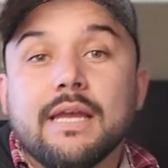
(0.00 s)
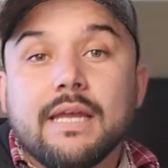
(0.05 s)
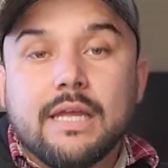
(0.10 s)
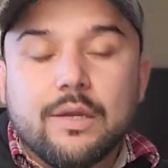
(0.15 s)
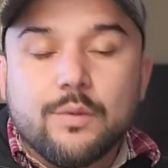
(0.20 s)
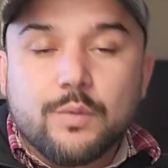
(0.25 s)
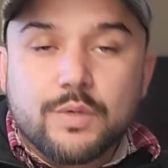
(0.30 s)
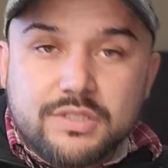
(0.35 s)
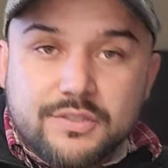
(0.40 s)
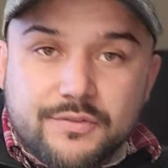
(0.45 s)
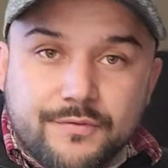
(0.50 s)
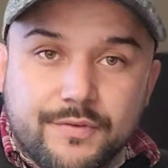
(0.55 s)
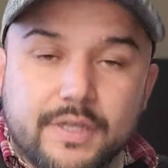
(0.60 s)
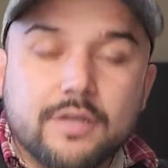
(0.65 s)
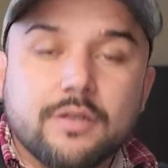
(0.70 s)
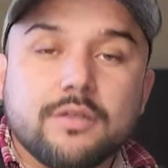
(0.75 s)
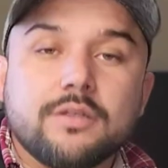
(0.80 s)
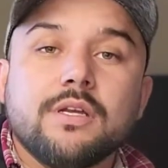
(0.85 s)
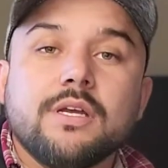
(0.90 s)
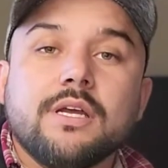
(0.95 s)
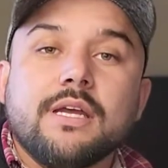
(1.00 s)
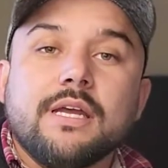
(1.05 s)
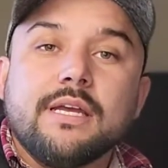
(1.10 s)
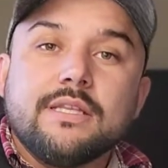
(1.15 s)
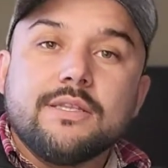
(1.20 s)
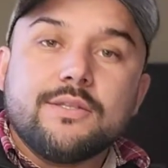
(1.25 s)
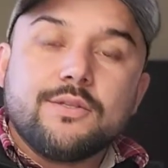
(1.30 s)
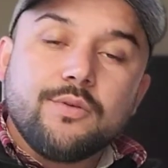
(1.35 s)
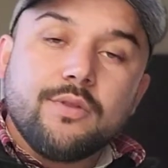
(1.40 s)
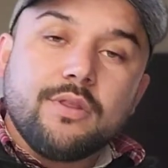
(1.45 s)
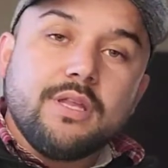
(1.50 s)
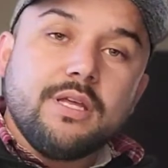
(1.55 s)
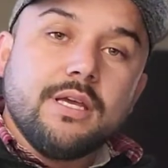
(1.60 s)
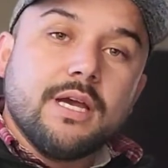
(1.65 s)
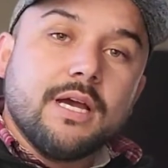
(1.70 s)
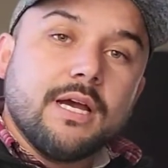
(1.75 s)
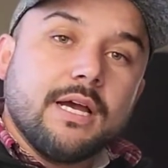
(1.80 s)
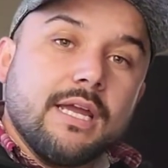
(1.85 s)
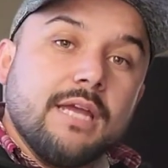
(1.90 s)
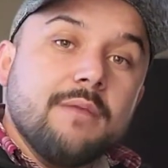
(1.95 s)
it was filled into the
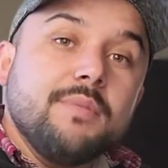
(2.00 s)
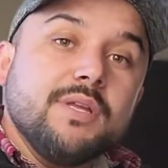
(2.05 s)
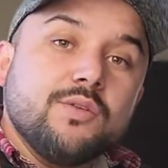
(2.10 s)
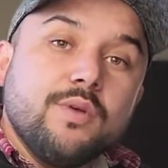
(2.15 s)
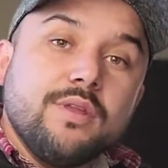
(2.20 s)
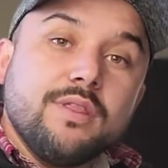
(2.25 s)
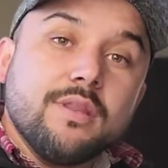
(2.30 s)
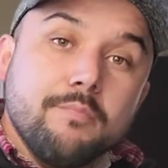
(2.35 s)
in between